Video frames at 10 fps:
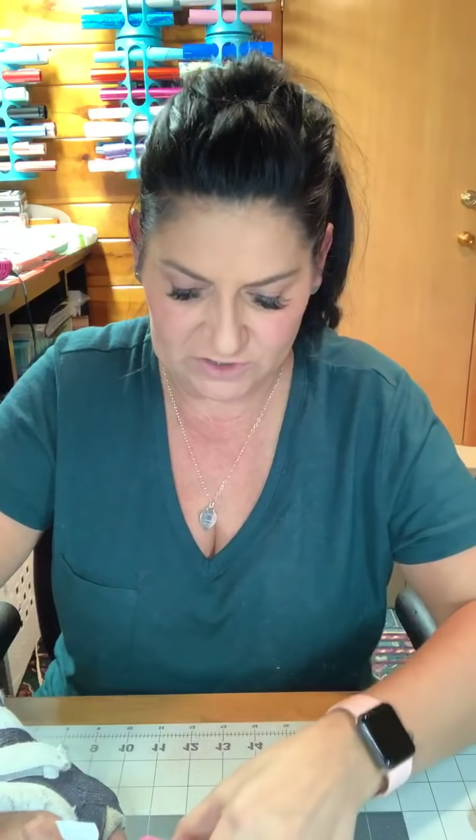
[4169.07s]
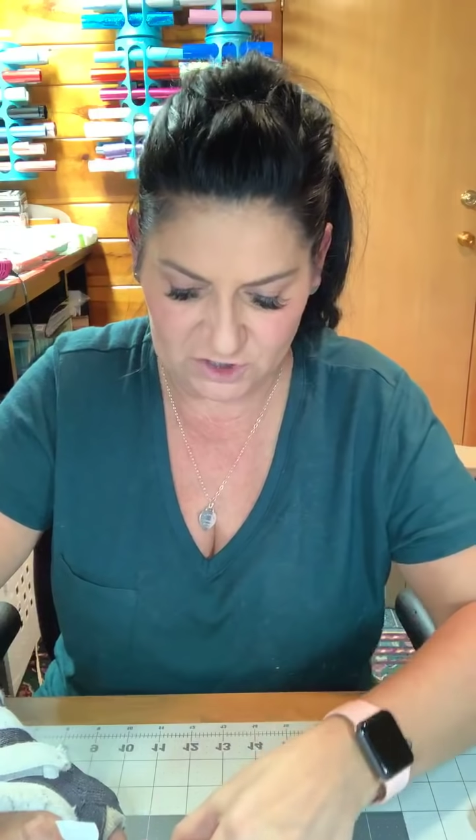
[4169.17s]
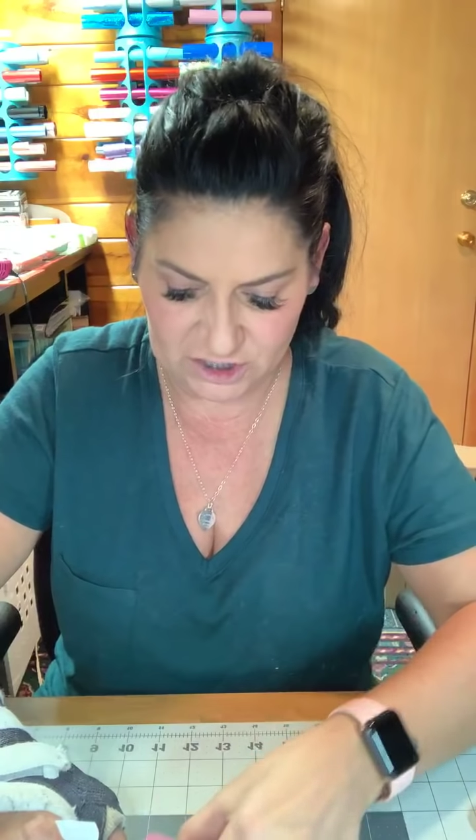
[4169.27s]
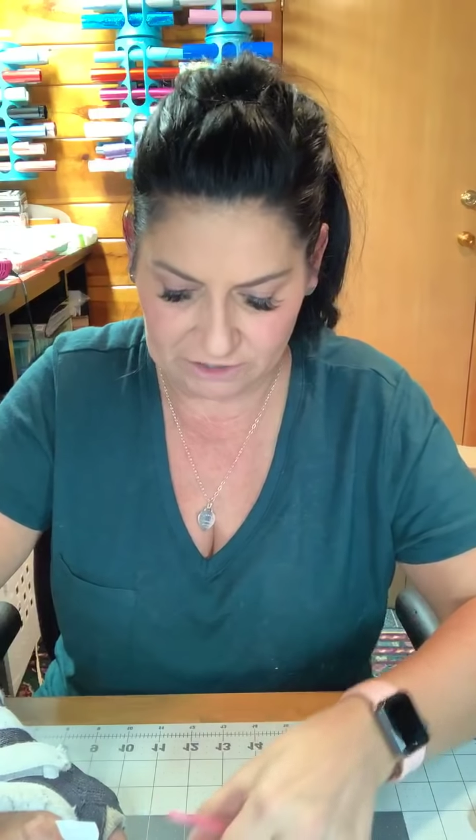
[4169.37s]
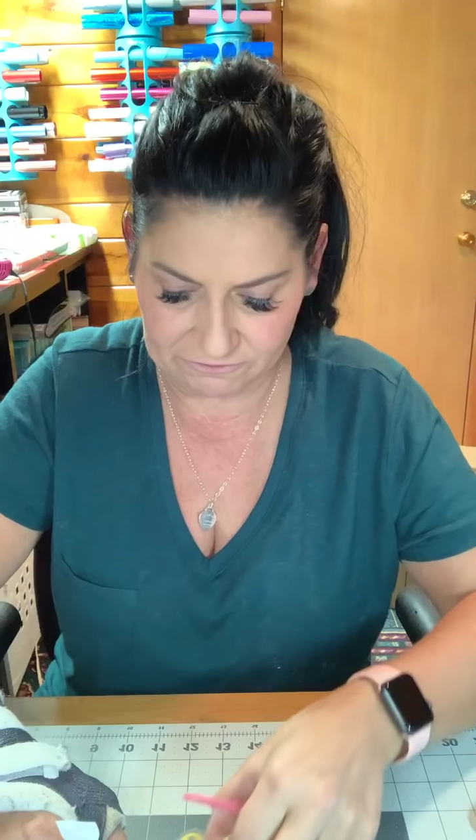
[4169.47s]

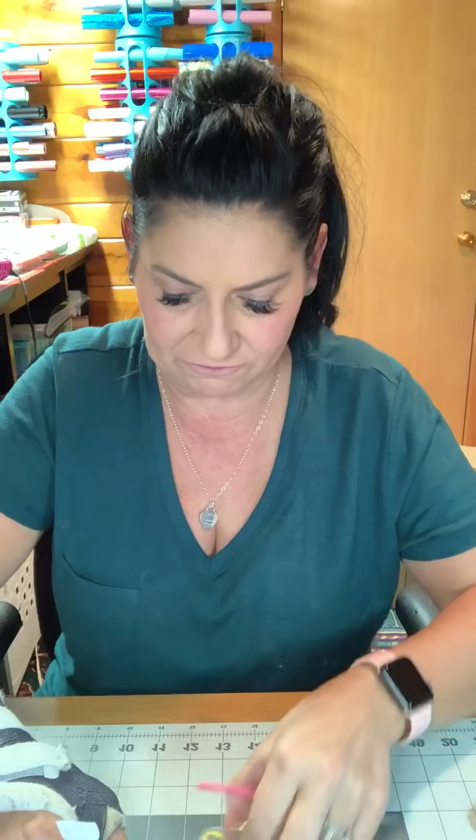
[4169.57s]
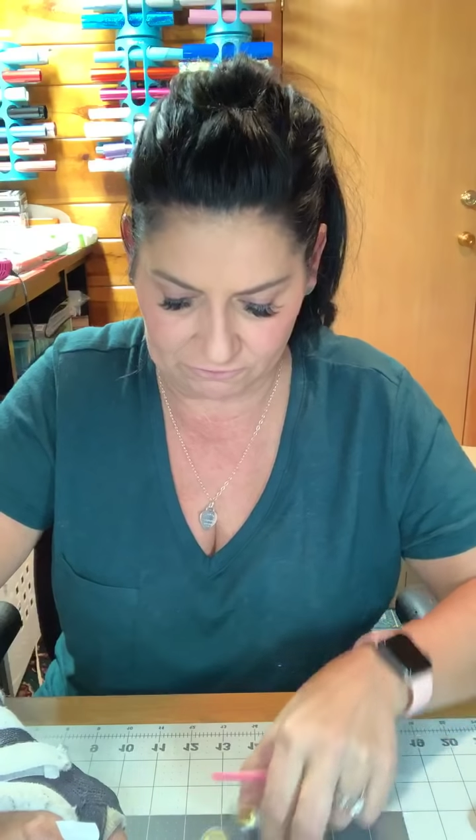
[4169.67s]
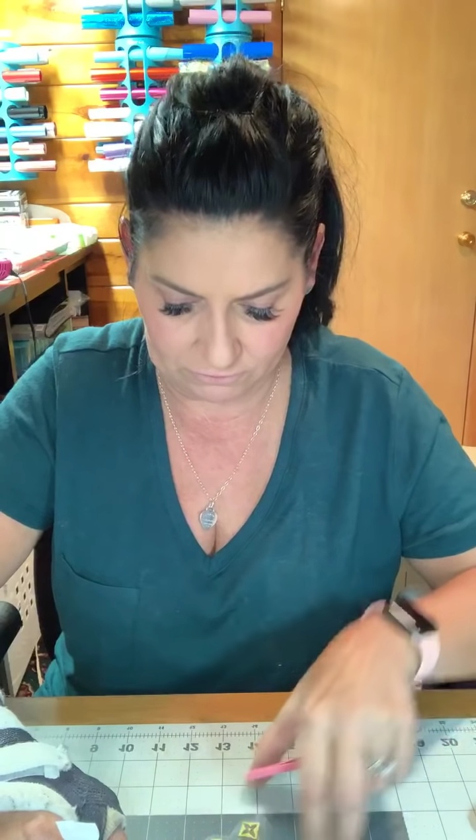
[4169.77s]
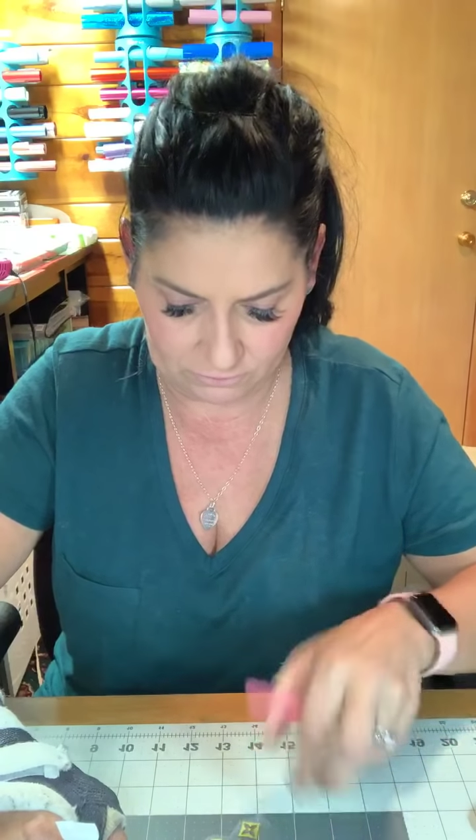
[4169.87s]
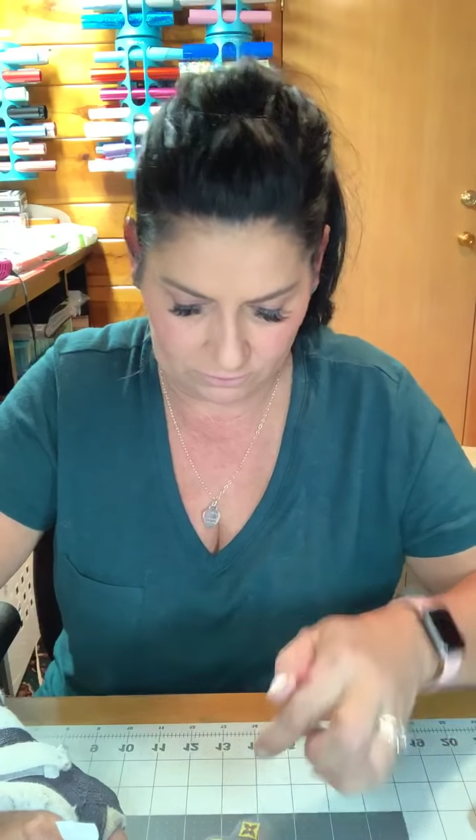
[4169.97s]
stuff.
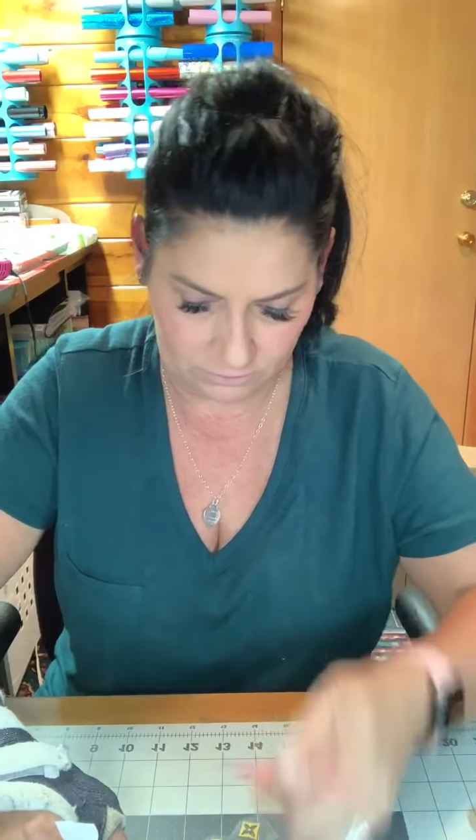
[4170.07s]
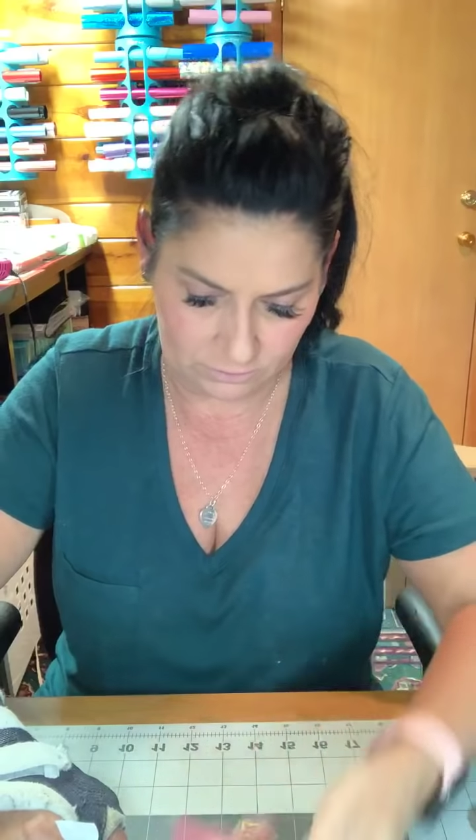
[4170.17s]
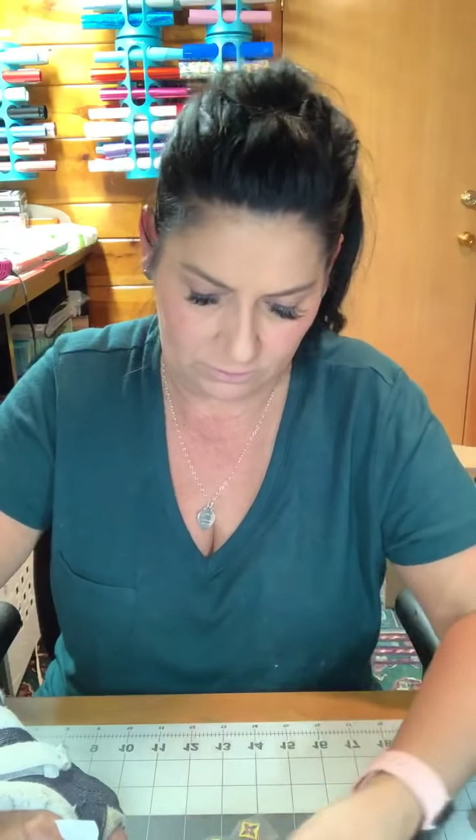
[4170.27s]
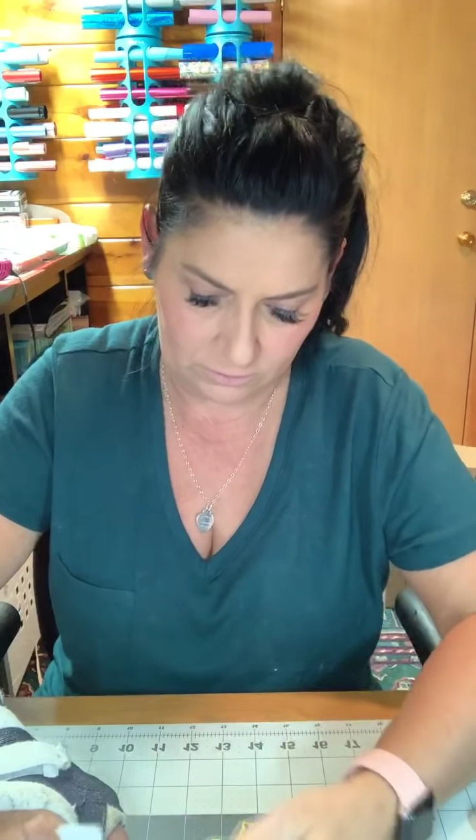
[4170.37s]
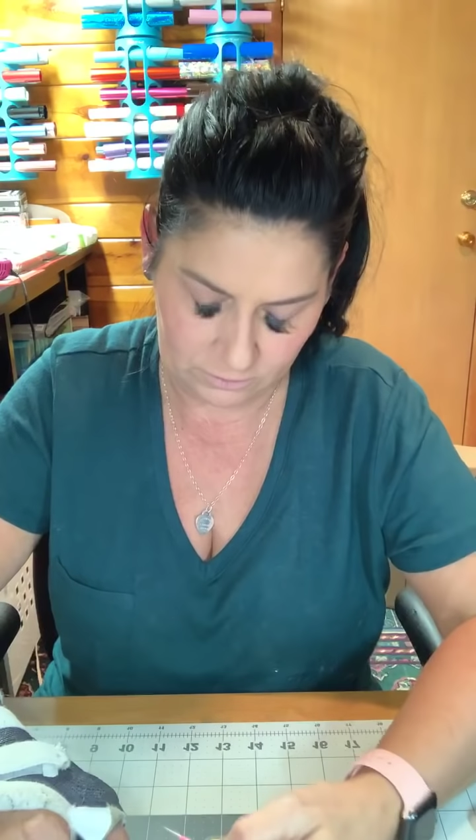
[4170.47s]

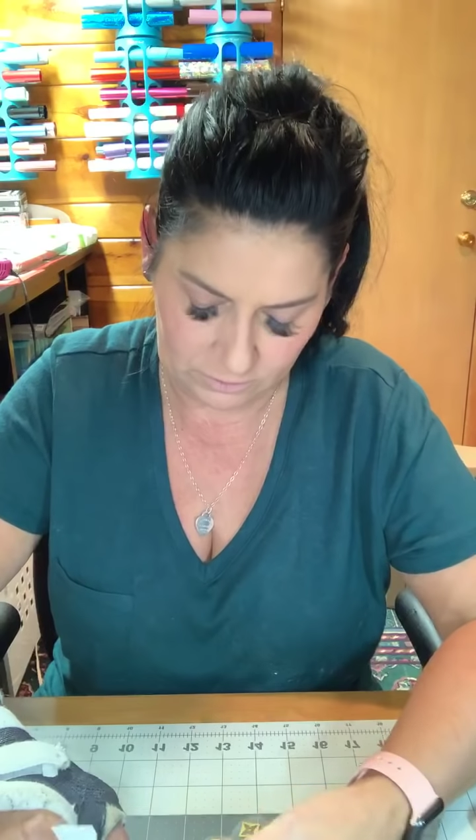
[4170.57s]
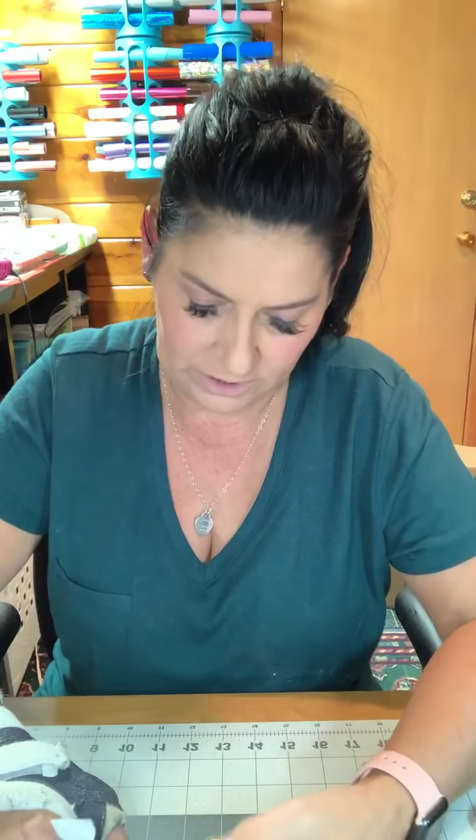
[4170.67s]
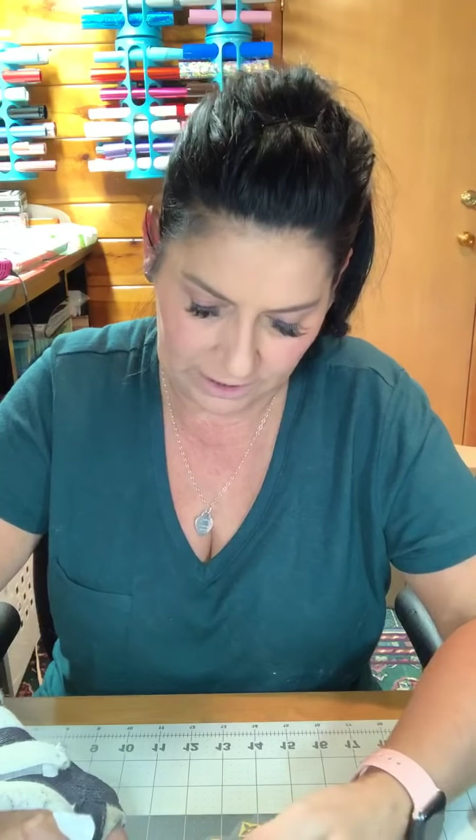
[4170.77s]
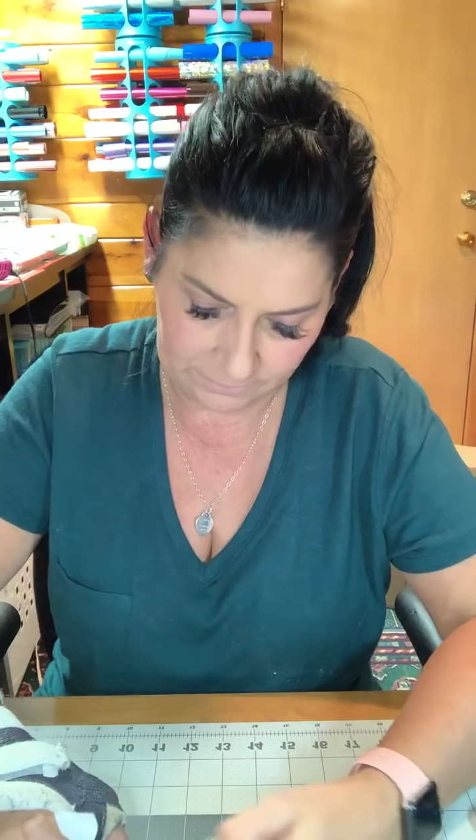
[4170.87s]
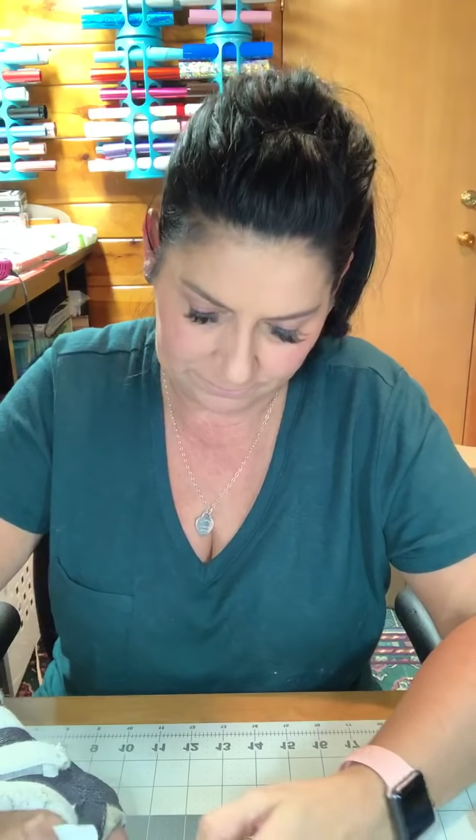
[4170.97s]
Yeah.